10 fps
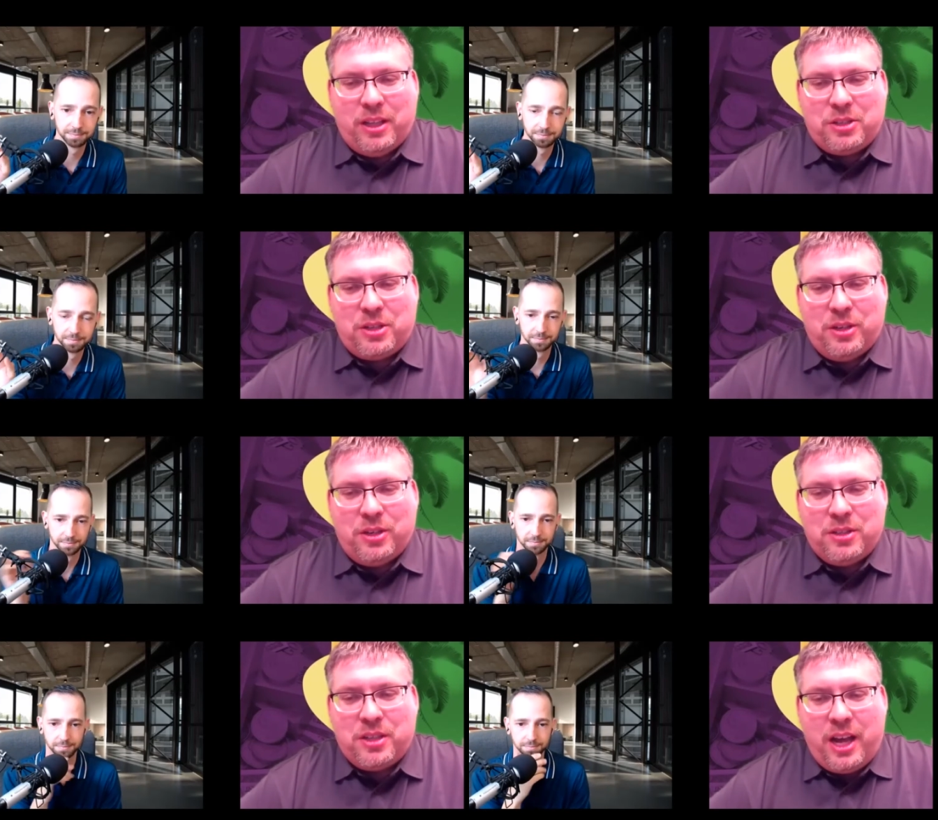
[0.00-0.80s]

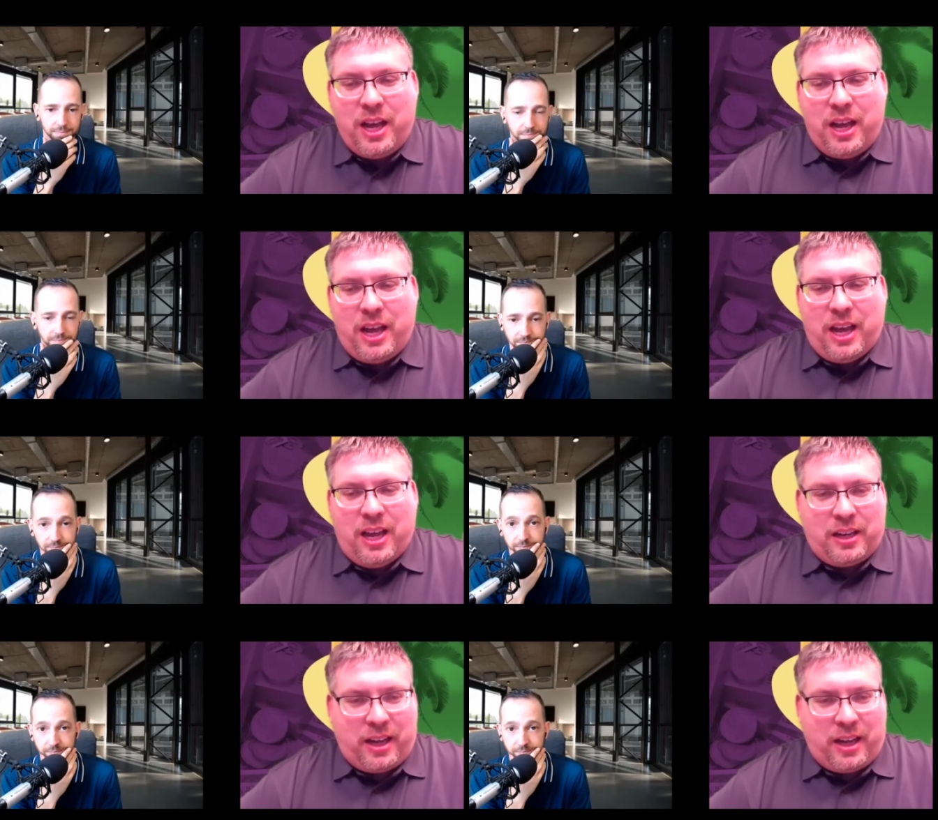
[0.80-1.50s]
Speaker 1: listeners, and